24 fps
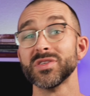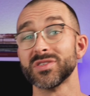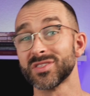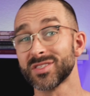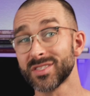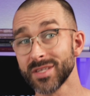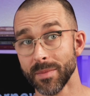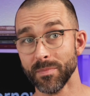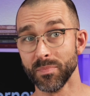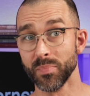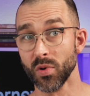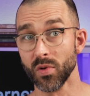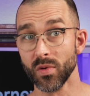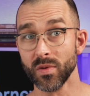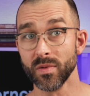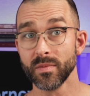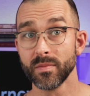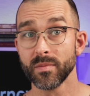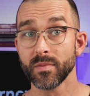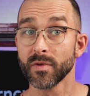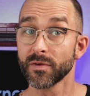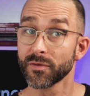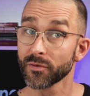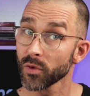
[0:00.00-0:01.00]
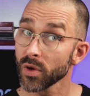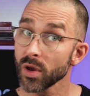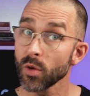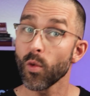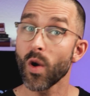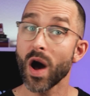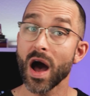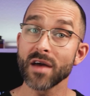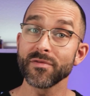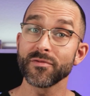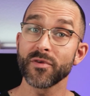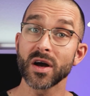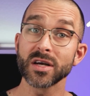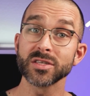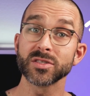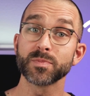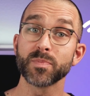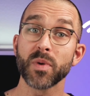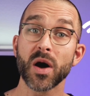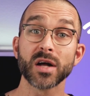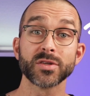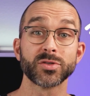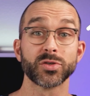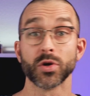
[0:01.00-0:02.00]
is simple free Wi Fi
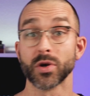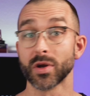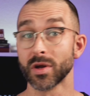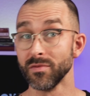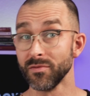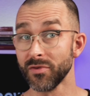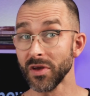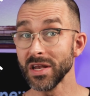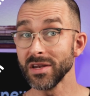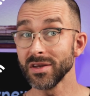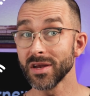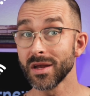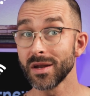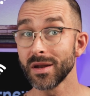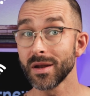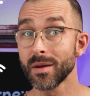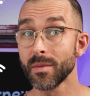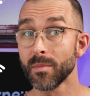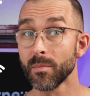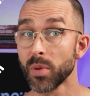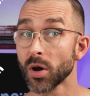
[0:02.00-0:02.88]
spots are convenient,